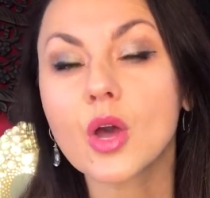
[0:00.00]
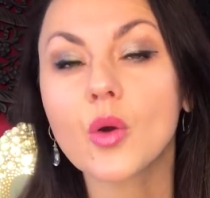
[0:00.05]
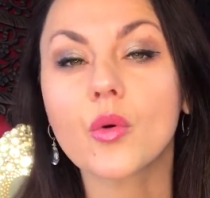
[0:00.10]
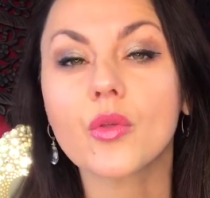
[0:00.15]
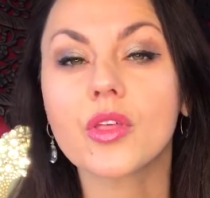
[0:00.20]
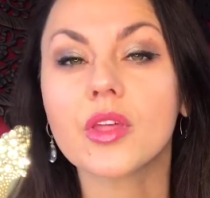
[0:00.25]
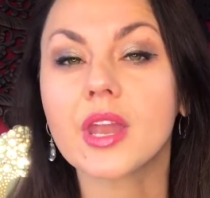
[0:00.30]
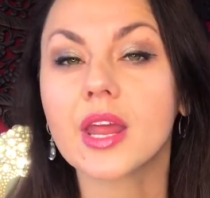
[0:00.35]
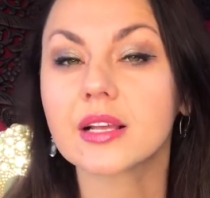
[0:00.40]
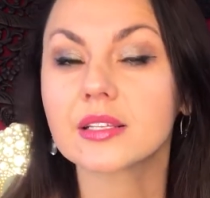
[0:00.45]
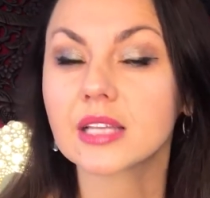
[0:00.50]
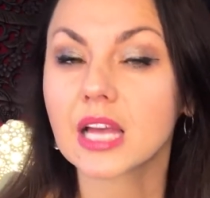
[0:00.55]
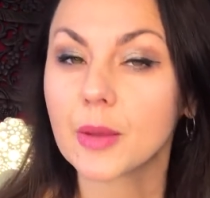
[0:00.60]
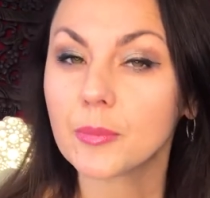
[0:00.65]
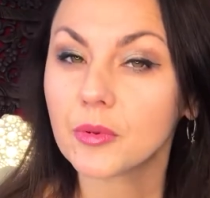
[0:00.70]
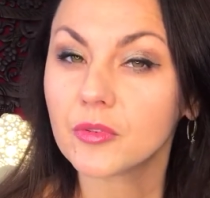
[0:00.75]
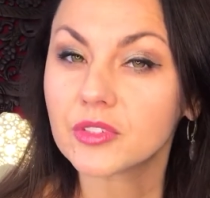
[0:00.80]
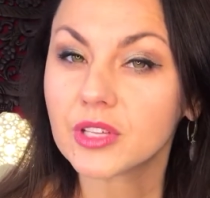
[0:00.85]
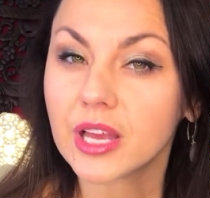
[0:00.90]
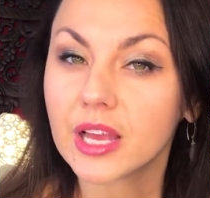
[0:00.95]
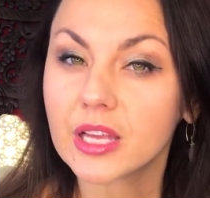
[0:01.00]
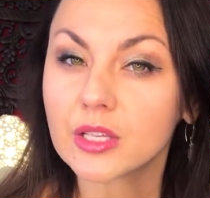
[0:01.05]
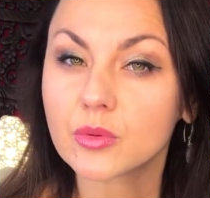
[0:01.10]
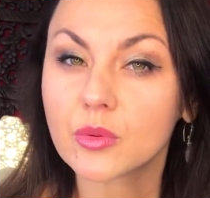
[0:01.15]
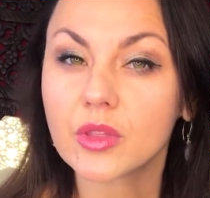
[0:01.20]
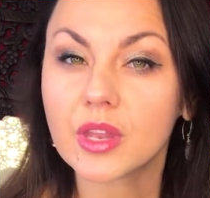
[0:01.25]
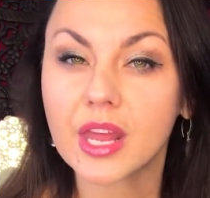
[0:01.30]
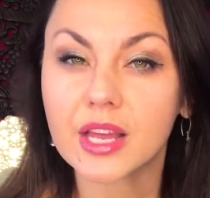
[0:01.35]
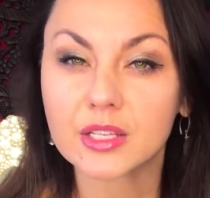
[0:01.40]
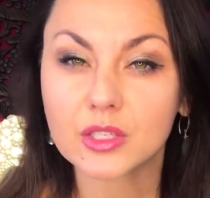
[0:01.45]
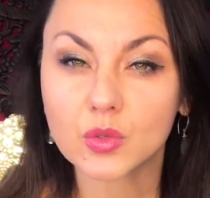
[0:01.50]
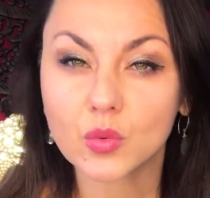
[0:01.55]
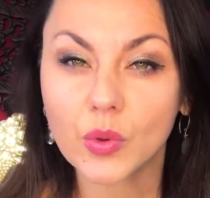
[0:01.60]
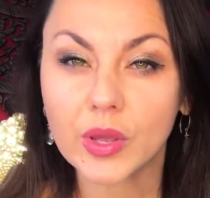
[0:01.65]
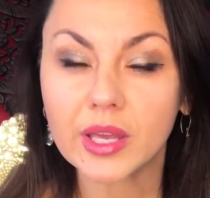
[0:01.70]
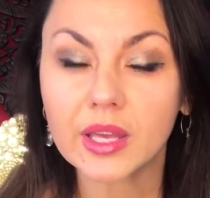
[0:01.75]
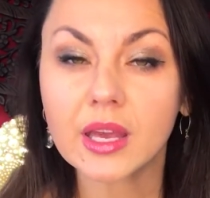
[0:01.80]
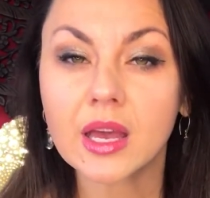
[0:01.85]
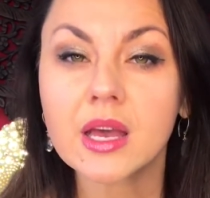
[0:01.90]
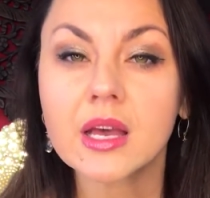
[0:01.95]
with the next couple of days, with the next
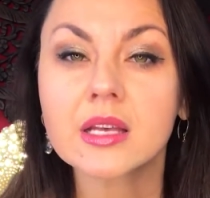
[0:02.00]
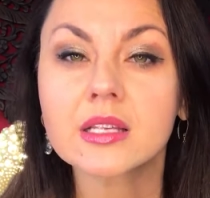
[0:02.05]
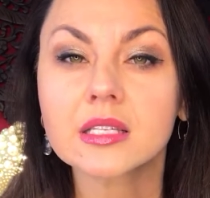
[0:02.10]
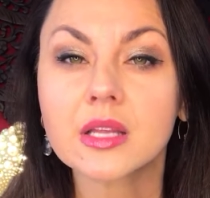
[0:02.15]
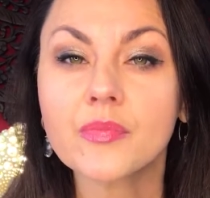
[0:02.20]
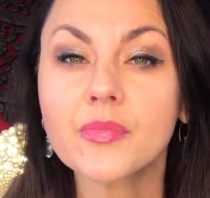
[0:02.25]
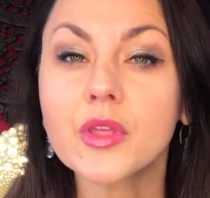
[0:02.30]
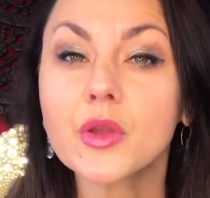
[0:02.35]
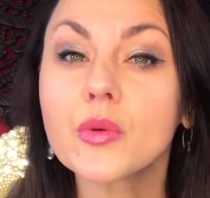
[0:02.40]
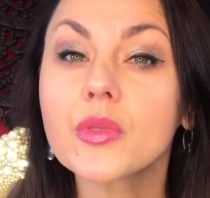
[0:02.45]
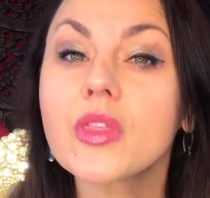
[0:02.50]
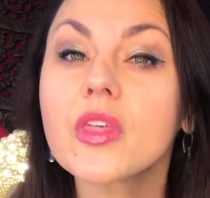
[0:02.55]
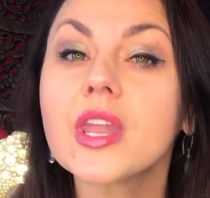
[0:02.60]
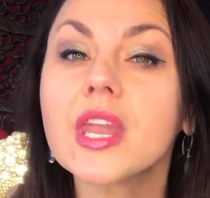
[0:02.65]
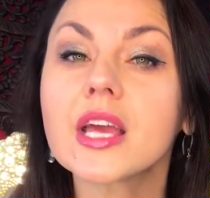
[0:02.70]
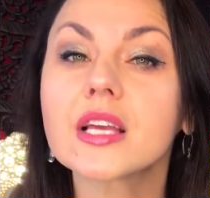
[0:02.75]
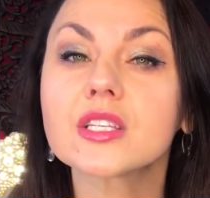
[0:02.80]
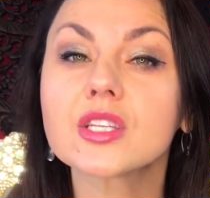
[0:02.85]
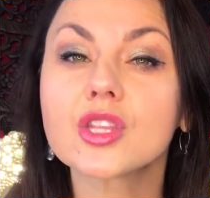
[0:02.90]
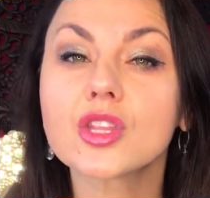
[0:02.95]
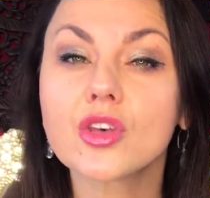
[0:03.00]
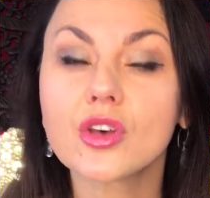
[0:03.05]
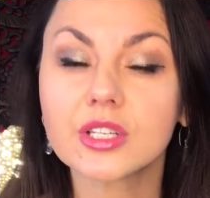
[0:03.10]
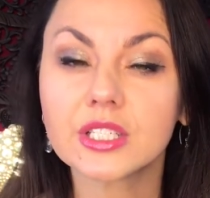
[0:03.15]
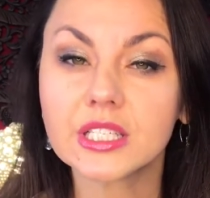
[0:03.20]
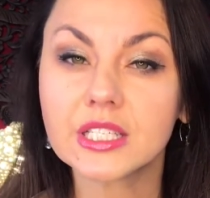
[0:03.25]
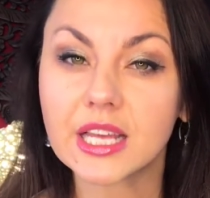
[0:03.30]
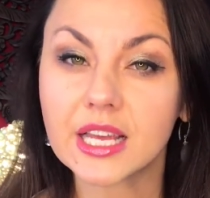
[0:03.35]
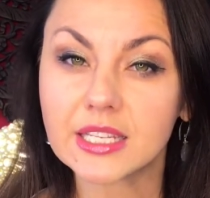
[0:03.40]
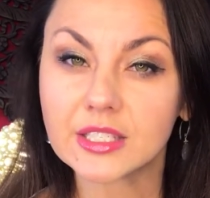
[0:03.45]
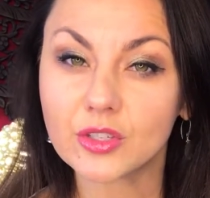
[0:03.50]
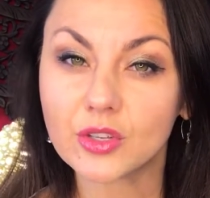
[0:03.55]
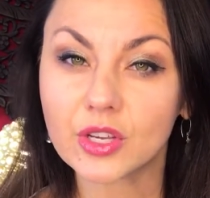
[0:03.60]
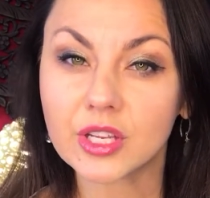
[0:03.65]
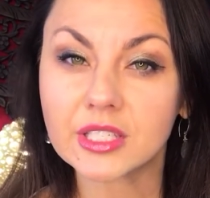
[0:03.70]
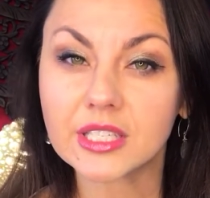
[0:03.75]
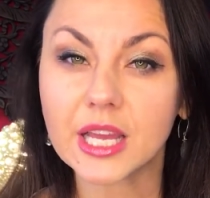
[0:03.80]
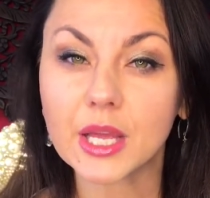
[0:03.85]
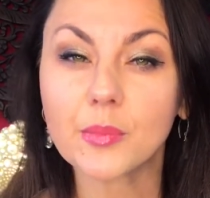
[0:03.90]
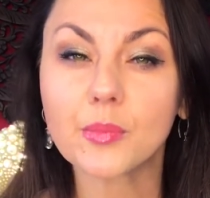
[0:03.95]
week, something within the next 30 days that you
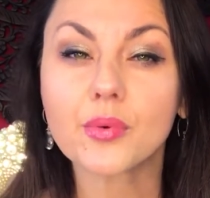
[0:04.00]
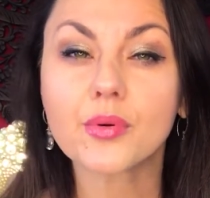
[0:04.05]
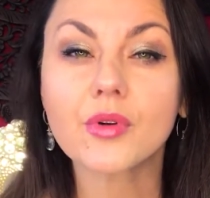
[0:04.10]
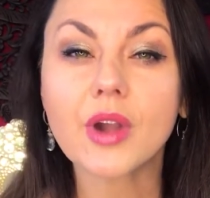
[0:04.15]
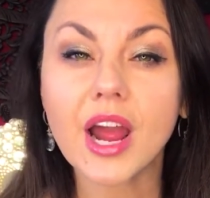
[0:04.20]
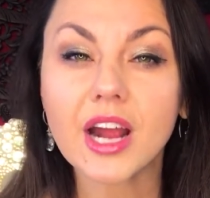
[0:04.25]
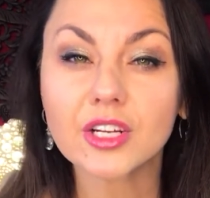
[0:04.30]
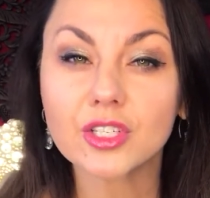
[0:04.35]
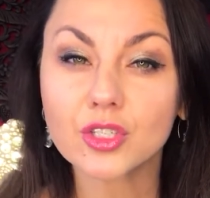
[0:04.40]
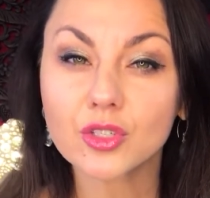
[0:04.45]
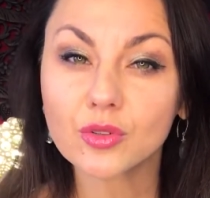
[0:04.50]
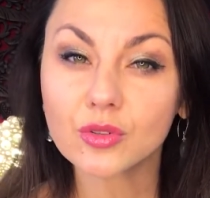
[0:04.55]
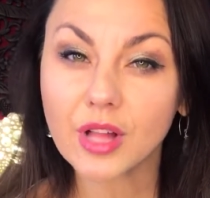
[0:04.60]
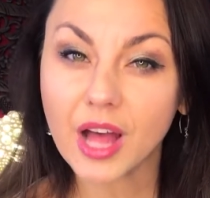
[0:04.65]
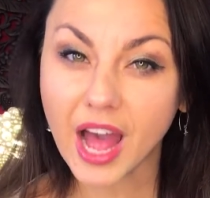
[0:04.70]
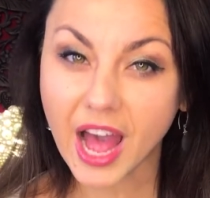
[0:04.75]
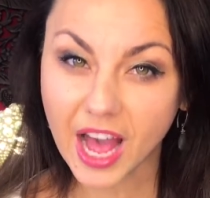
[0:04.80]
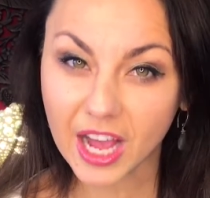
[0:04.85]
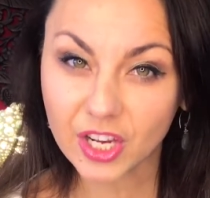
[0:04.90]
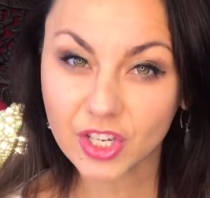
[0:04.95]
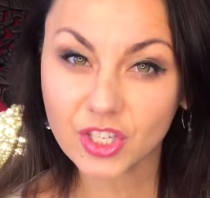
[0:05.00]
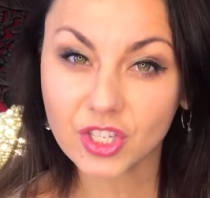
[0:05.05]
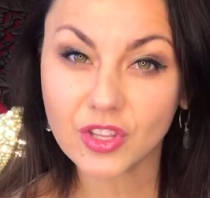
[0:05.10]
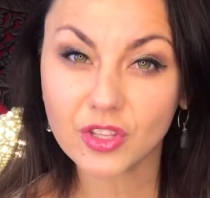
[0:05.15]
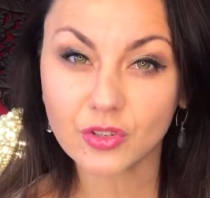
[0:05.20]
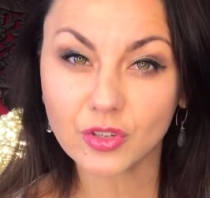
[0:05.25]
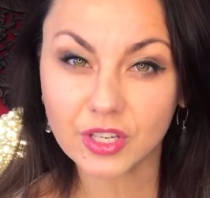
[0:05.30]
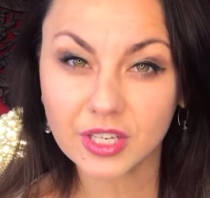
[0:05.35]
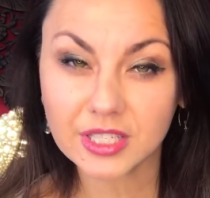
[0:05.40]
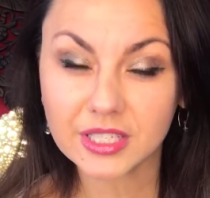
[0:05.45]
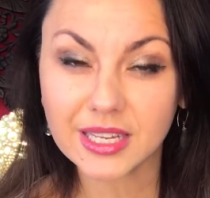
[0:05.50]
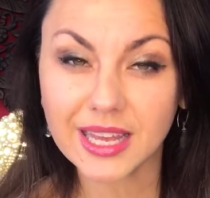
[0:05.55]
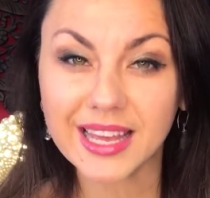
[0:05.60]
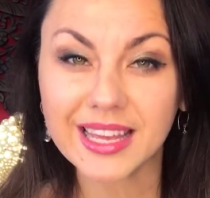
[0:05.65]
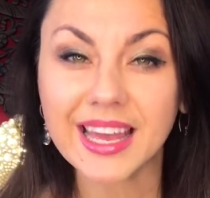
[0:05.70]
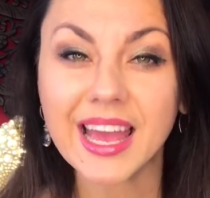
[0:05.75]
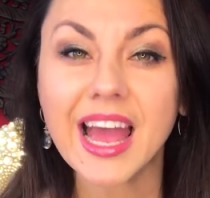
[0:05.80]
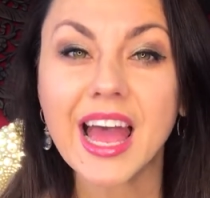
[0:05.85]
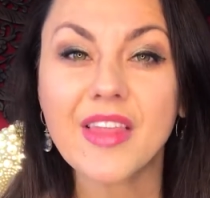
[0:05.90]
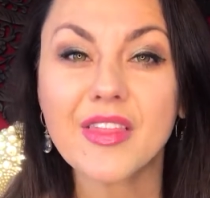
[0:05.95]
can take, practical action that you can
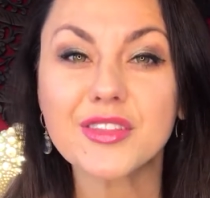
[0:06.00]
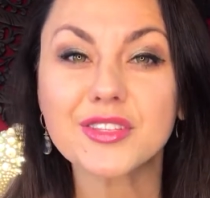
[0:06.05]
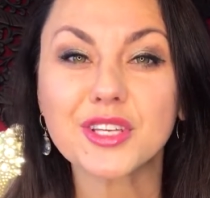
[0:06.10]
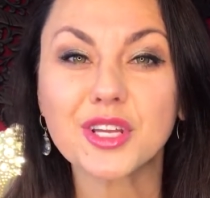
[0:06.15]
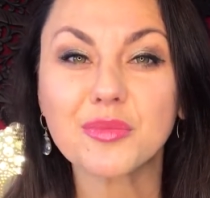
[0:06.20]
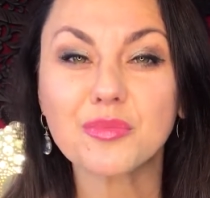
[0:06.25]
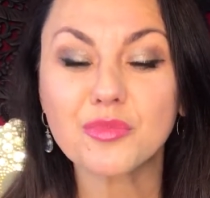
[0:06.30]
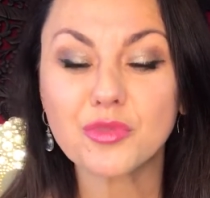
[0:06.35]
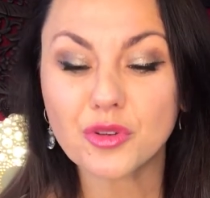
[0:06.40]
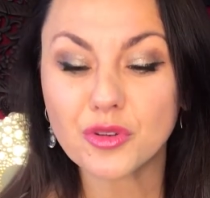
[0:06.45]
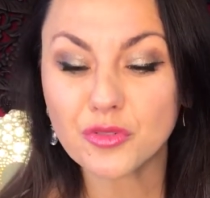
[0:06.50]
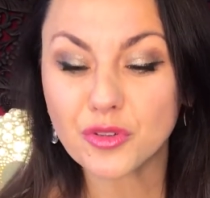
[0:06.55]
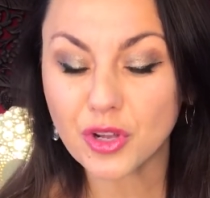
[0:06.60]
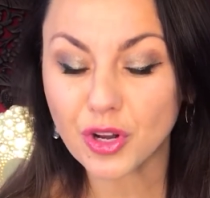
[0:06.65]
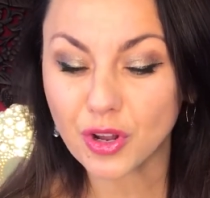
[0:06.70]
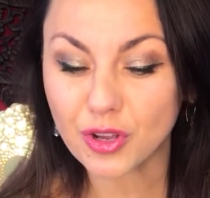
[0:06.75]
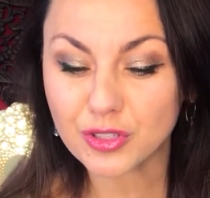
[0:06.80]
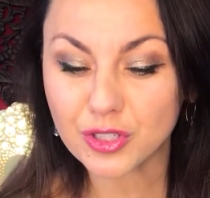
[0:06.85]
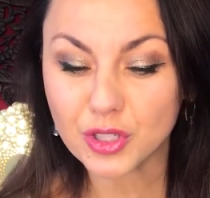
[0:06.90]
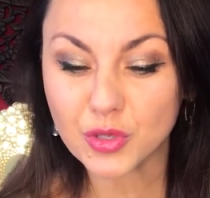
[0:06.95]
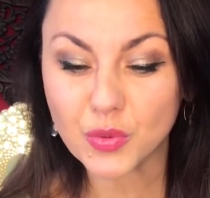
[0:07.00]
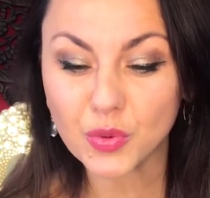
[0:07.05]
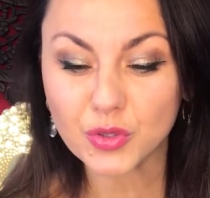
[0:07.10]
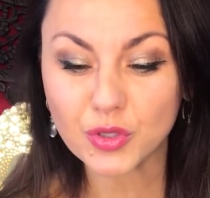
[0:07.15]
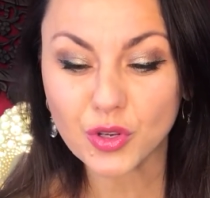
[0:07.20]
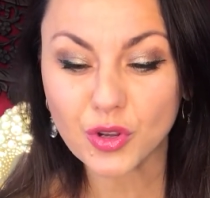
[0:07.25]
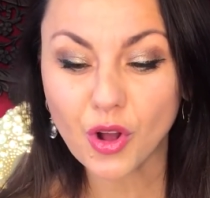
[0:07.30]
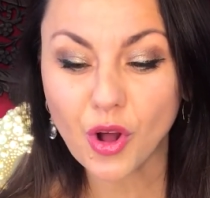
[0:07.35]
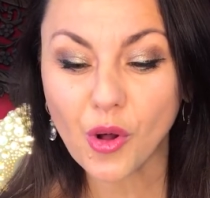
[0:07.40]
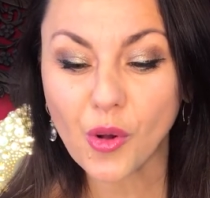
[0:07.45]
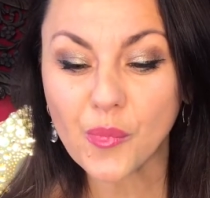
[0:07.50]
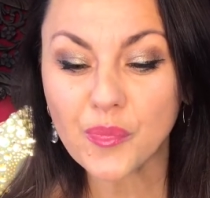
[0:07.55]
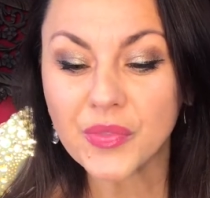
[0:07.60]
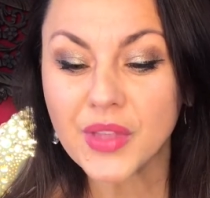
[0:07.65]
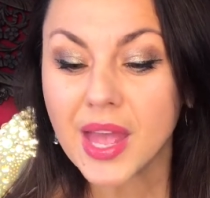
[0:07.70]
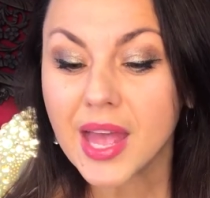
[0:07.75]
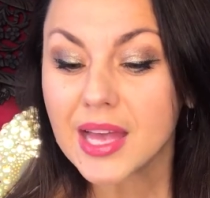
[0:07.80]
take that's going to move you closer towards your goal.